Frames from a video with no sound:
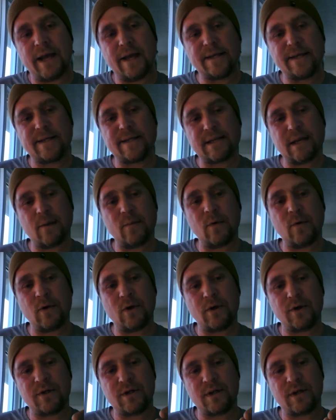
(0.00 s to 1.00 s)
is
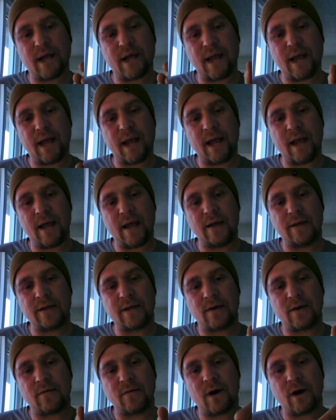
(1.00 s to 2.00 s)
similar to the
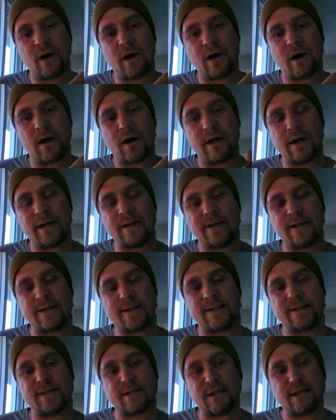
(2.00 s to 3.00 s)
hand of God in
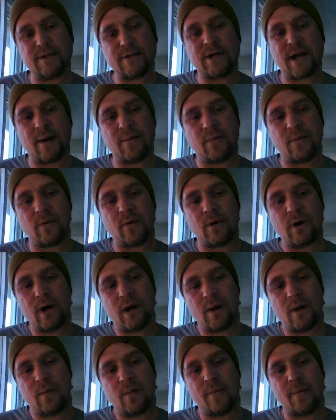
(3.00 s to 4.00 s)
the Sistine Chapel
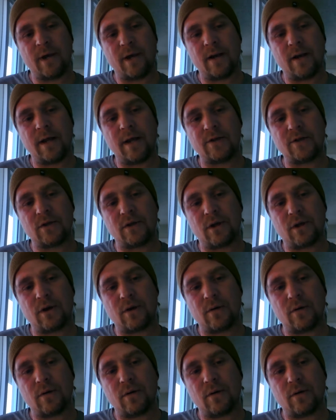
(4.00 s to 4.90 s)
by Michelangelo.